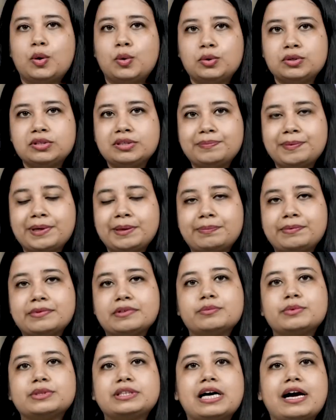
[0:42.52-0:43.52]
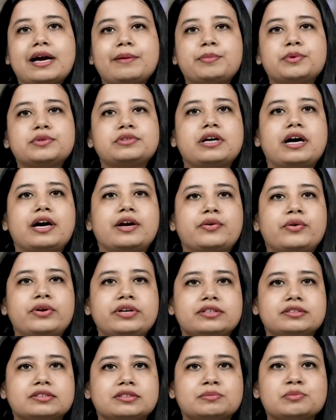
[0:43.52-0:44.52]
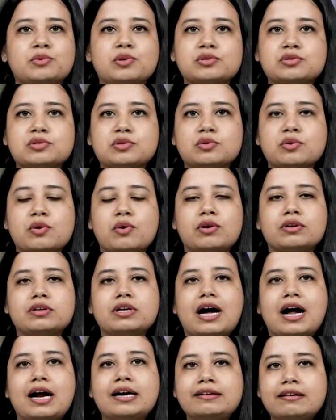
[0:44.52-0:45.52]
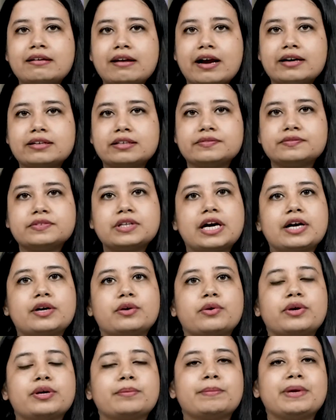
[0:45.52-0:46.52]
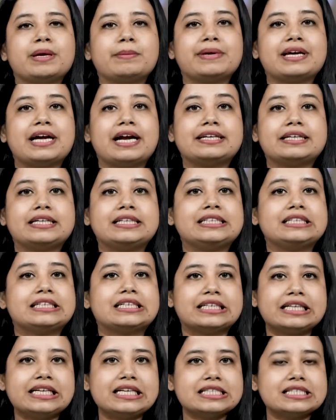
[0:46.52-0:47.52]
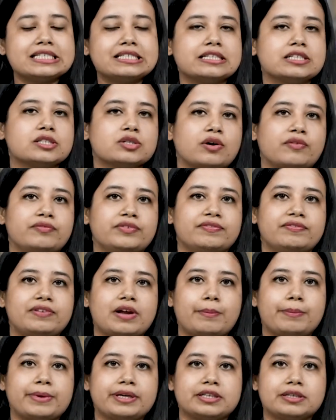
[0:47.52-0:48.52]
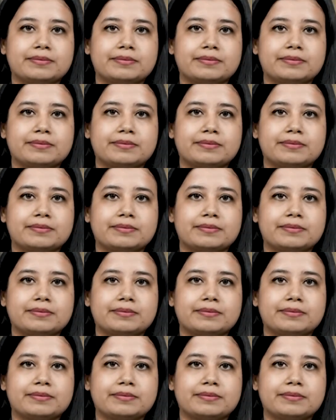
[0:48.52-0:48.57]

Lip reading: Older people with hypothyroidism, also called underactive thyroid, may be at increased risk of developing